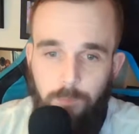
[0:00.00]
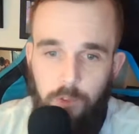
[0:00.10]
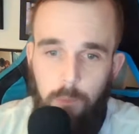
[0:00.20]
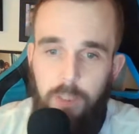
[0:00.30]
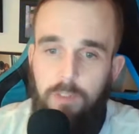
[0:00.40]

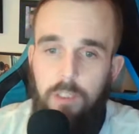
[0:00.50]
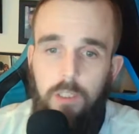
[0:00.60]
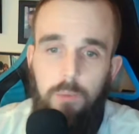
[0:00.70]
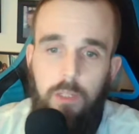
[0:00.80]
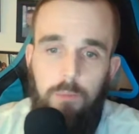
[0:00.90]
So
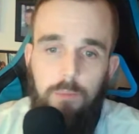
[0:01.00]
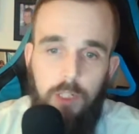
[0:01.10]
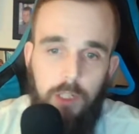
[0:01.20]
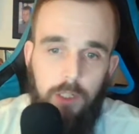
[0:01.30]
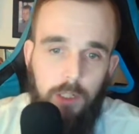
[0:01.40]
basically what I'm
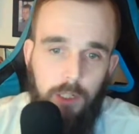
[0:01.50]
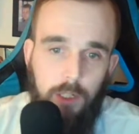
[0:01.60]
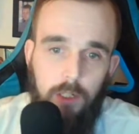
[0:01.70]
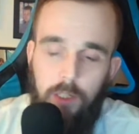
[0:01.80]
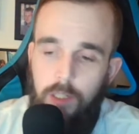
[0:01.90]
saying
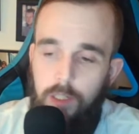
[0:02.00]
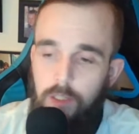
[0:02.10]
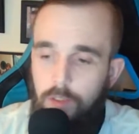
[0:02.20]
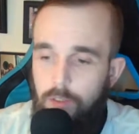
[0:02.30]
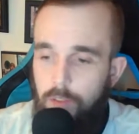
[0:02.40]
here
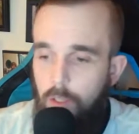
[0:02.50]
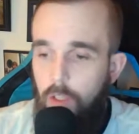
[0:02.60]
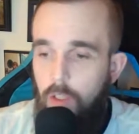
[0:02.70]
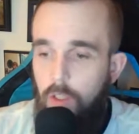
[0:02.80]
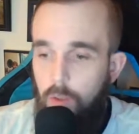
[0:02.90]
is
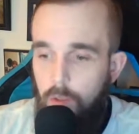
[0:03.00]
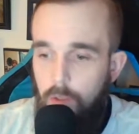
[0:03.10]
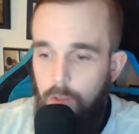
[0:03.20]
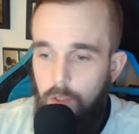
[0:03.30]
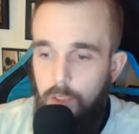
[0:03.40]

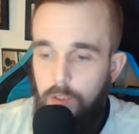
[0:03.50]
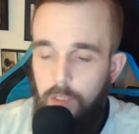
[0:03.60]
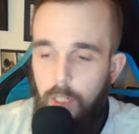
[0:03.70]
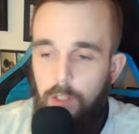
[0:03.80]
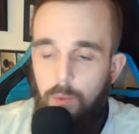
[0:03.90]

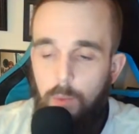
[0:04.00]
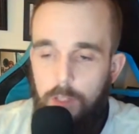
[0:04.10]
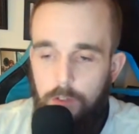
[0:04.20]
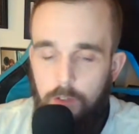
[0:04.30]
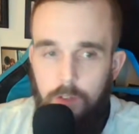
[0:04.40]
kind of
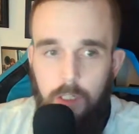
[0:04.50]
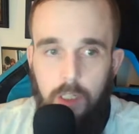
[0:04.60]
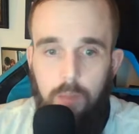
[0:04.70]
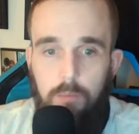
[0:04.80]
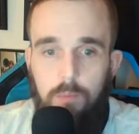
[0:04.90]
read your
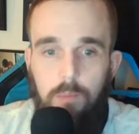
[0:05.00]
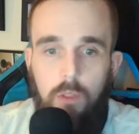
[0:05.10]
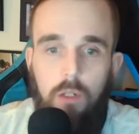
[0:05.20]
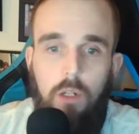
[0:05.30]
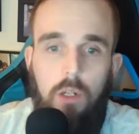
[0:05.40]
team
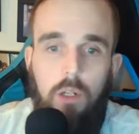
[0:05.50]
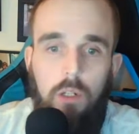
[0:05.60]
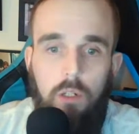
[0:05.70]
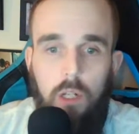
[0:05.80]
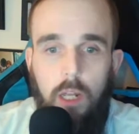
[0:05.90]

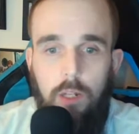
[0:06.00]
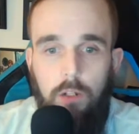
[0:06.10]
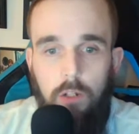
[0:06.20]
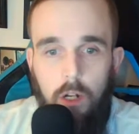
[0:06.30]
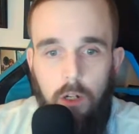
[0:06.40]

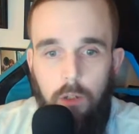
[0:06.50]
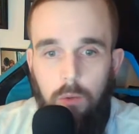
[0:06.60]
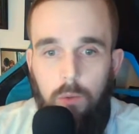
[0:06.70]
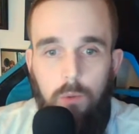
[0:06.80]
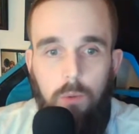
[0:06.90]
and
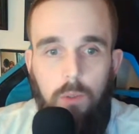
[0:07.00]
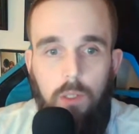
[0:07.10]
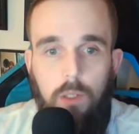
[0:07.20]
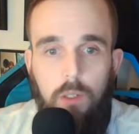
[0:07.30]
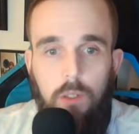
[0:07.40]
know,
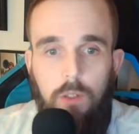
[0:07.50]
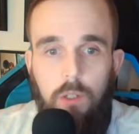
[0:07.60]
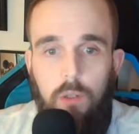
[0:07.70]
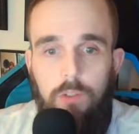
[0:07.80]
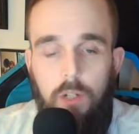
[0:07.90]

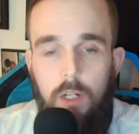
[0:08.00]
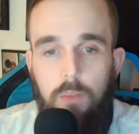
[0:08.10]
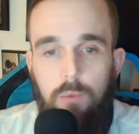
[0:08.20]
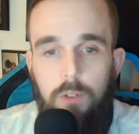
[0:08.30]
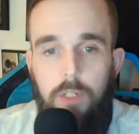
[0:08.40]
and try
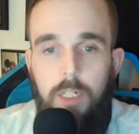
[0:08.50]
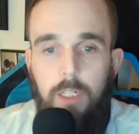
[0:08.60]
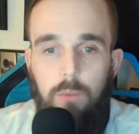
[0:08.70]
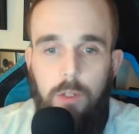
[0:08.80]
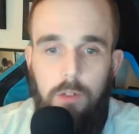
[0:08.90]
to
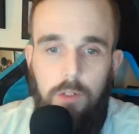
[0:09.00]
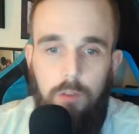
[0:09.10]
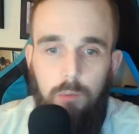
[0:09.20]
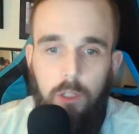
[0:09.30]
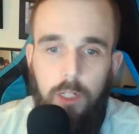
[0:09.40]
predict whether
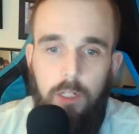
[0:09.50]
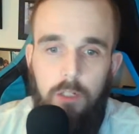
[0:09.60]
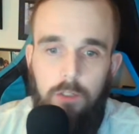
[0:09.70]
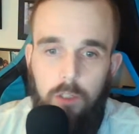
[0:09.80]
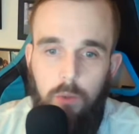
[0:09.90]
this
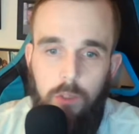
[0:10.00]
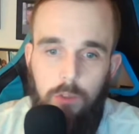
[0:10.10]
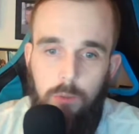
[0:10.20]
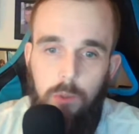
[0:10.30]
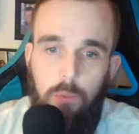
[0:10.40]
player is going
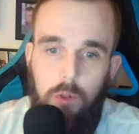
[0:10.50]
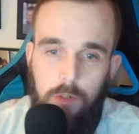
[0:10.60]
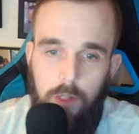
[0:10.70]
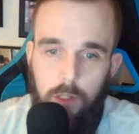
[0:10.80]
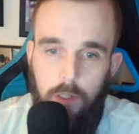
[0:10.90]
to be
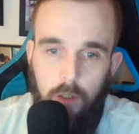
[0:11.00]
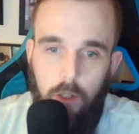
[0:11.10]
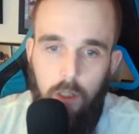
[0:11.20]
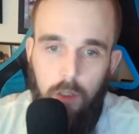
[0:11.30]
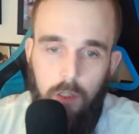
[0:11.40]
worth it in the
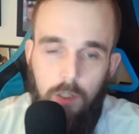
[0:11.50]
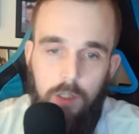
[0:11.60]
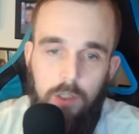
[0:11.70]
long run.